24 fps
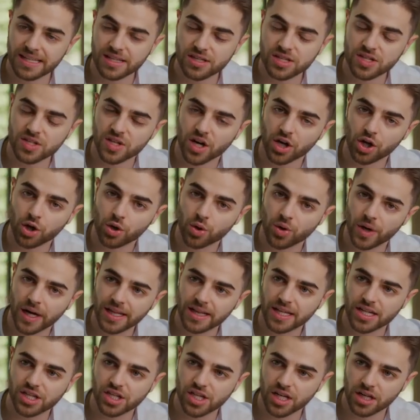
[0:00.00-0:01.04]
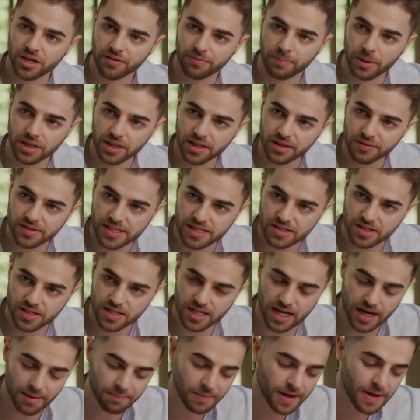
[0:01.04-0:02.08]
I need to start creating that chain of beliefs
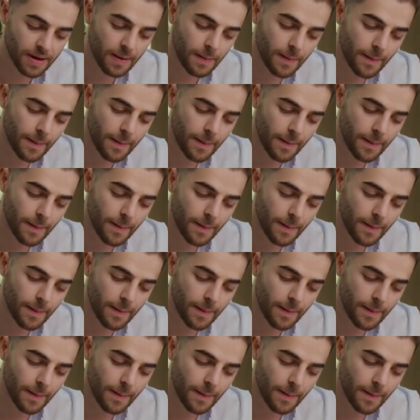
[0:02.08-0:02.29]
into them